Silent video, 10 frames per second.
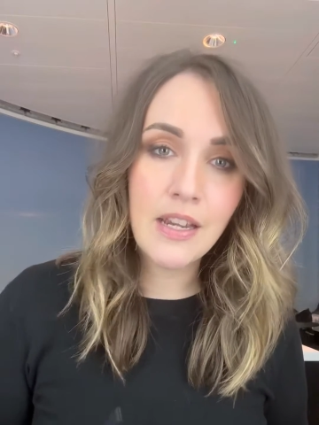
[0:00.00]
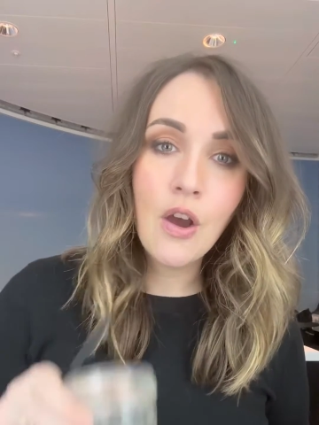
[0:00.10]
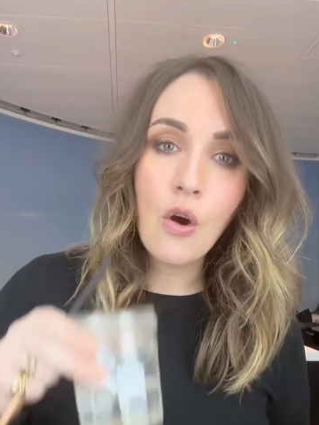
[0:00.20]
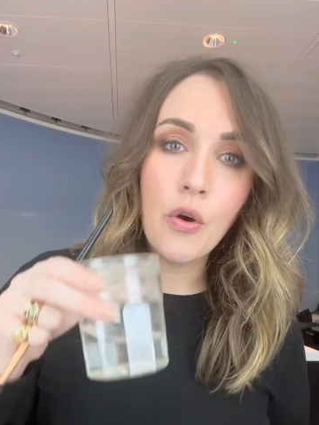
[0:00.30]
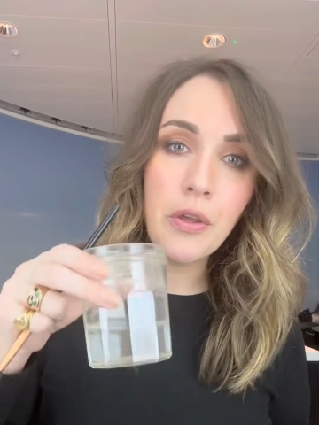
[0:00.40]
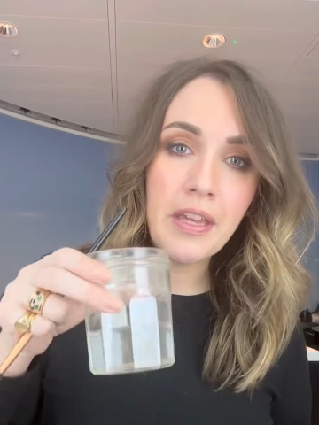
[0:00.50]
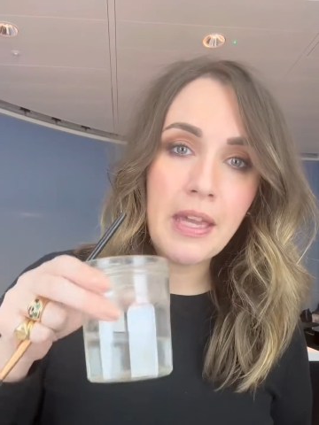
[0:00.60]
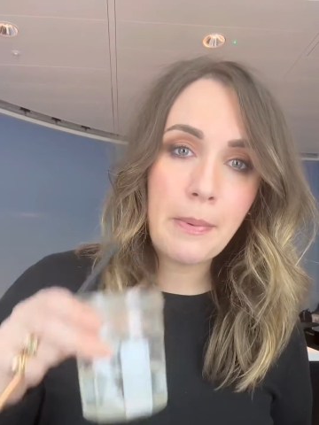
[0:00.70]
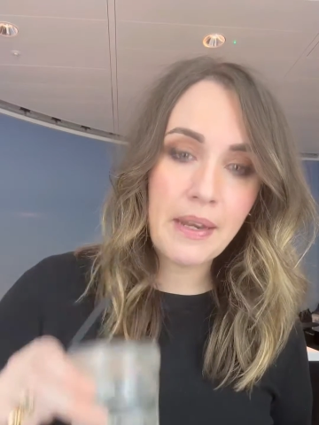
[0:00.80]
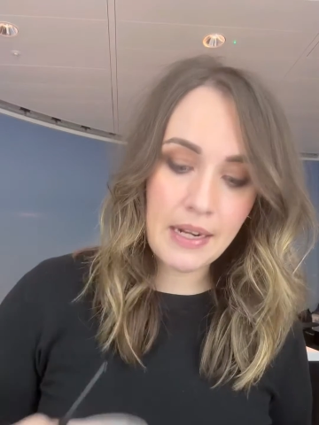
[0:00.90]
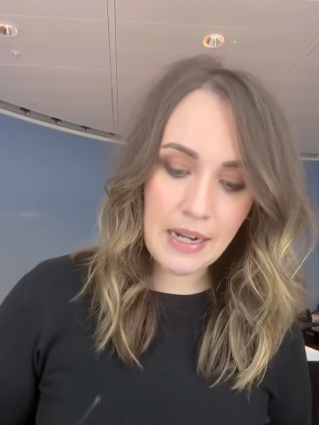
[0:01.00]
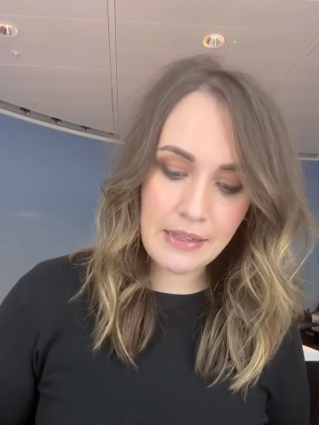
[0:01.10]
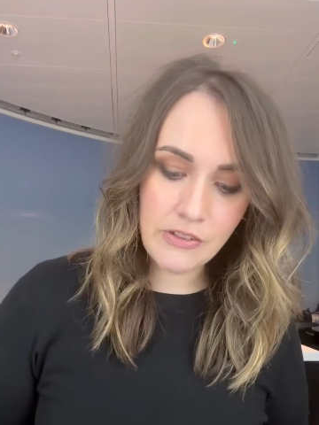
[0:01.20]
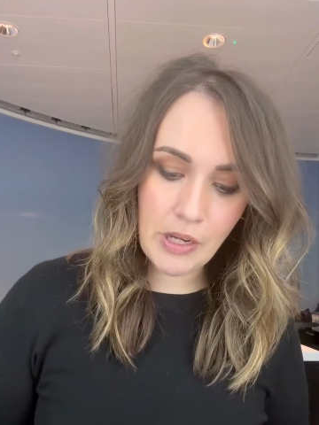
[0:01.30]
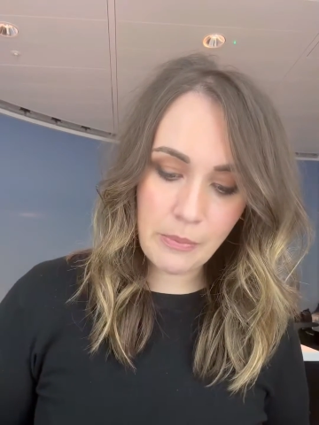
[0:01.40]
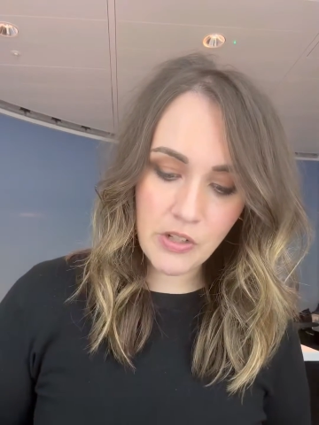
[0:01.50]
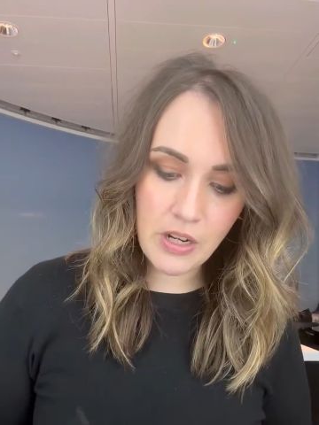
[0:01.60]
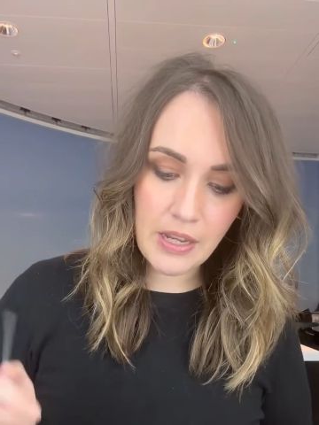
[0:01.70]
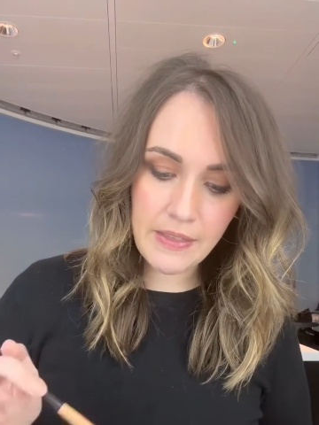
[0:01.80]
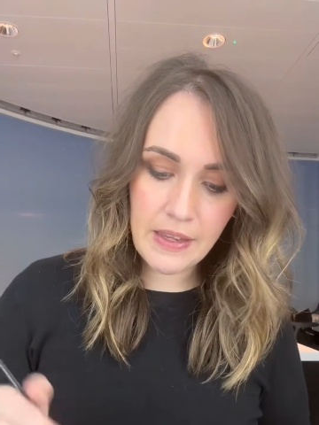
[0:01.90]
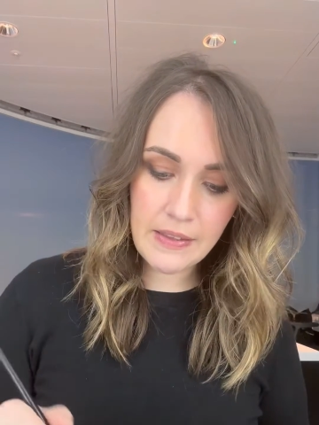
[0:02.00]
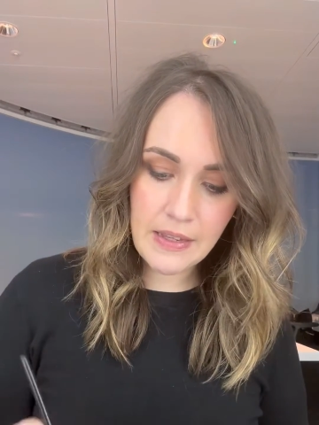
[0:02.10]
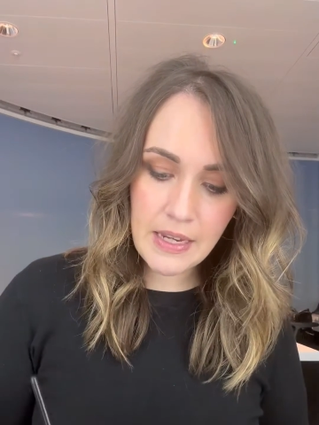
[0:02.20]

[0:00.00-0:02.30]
or you can keep it in a glass jam jar like this.